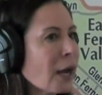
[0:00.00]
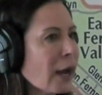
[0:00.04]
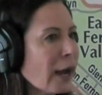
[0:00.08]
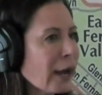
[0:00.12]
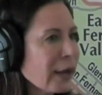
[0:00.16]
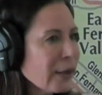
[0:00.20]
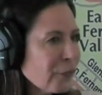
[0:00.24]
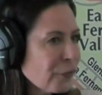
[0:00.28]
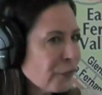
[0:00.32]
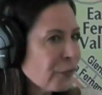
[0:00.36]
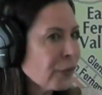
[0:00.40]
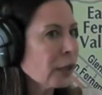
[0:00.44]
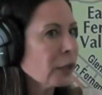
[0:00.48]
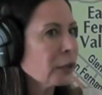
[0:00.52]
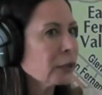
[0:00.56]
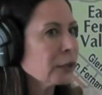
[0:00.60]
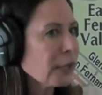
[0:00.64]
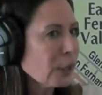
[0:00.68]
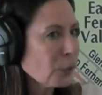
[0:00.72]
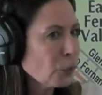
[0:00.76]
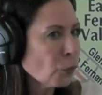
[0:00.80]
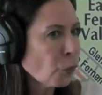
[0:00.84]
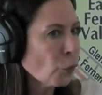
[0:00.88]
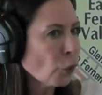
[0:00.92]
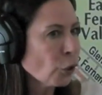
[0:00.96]
I felt
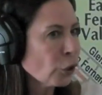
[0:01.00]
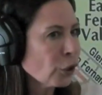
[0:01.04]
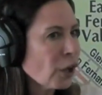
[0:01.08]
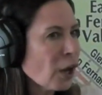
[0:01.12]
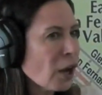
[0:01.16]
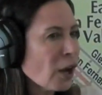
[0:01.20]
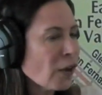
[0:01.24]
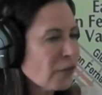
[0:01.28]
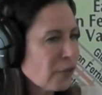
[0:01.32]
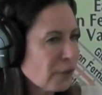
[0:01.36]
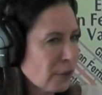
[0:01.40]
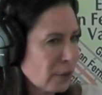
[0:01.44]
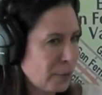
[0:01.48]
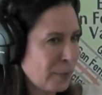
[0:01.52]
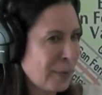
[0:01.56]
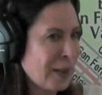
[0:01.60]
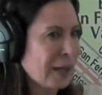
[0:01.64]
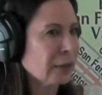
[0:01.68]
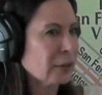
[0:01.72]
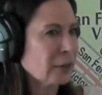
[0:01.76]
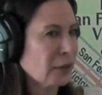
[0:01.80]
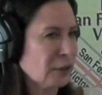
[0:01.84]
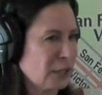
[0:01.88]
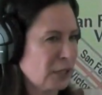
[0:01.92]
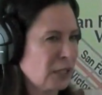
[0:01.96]
had worn off
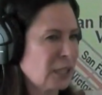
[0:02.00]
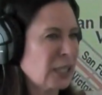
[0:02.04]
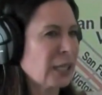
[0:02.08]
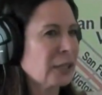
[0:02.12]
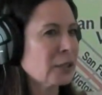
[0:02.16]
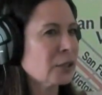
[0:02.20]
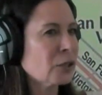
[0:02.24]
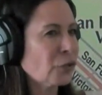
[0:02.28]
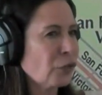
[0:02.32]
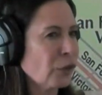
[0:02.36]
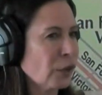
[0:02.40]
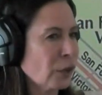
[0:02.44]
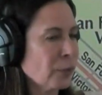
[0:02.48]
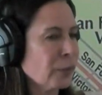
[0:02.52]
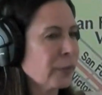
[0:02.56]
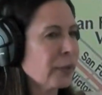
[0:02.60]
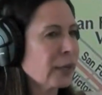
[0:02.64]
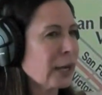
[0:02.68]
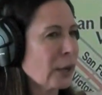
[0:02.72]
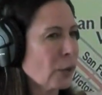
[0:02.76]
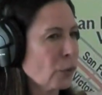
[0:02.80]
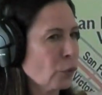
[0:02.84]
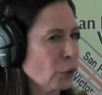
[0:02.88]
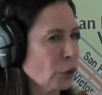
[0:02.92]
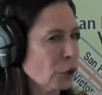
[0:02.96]
about the sixth film that
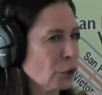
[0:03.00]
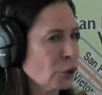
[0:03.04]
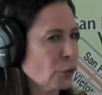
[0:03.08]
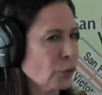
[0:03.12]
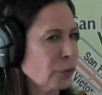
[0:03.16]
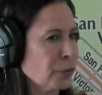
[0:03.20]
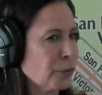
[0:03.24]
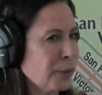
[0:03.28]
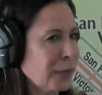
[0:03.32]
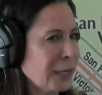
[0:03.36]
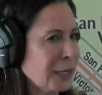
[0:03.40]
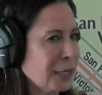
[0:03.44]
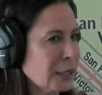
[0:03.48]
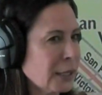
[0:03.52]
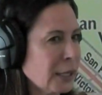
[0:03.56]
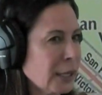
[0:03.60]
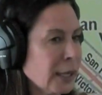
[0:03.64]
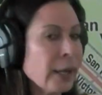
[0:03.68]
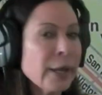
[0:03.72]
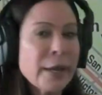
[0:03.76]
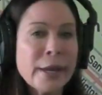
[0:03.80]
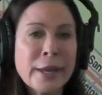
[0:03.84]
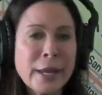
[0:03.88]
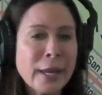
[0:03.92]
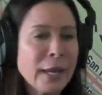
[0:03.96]
I worked with PT. Yeah.